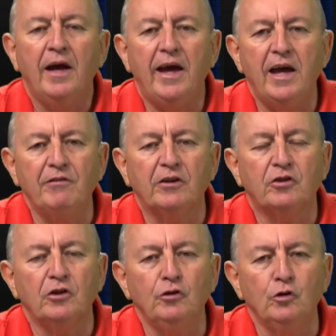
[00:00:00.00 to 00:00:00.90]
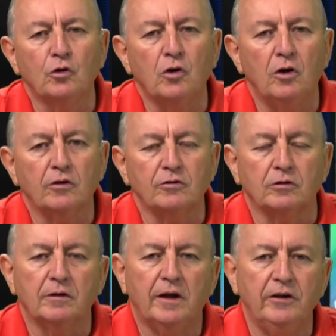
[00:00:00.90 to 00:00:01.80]
Everton,
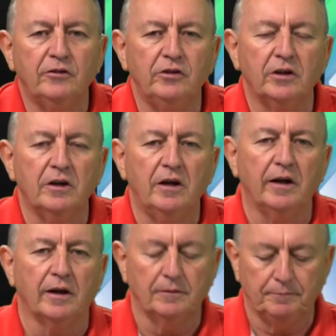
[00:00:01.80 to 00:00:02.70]
Newcastle. How do you see it going?